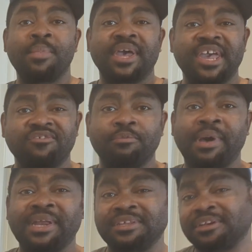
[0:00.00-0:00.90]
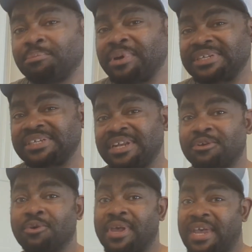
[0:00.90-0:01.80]
back, everybody, to the Busted
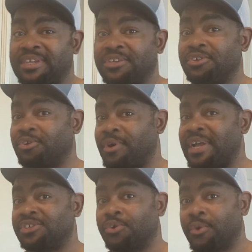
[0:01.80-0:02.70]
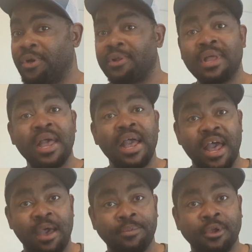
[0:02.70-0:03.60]
Knuckle Gas Station Garage and Grill.
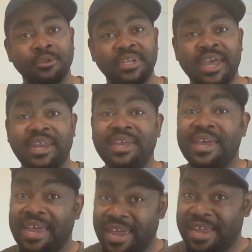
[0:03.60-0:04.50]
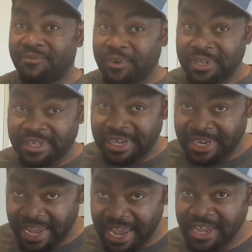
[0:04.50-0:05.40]
I'm your host, Eddie, and for
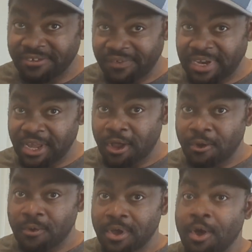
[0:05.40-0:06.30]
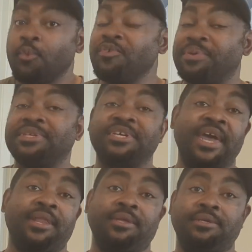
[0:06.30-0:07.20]
today's video, we've been
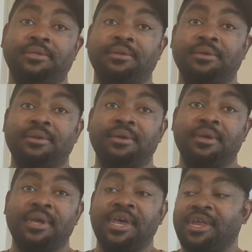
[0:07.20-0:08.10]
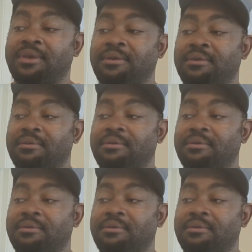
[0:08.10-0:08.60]
challenged. And